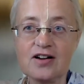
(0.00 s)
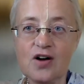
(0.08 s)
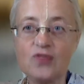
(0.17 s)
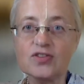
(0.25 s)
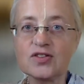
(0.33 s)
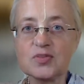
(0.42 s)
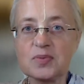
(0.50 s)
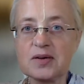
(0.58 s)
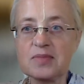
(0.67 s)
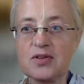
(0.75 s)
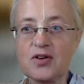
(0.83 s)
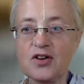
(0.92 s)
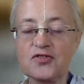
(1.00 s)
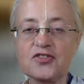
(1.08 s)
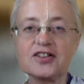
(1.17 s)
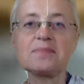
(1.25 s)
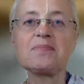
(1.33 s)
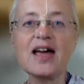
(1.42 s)
of the Supreme Lord, for
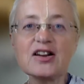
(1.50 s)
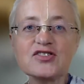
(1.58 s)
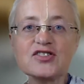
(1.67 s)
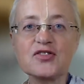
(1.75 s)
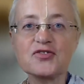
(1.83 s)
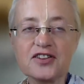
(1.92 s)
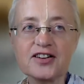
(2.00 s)
the pleasure of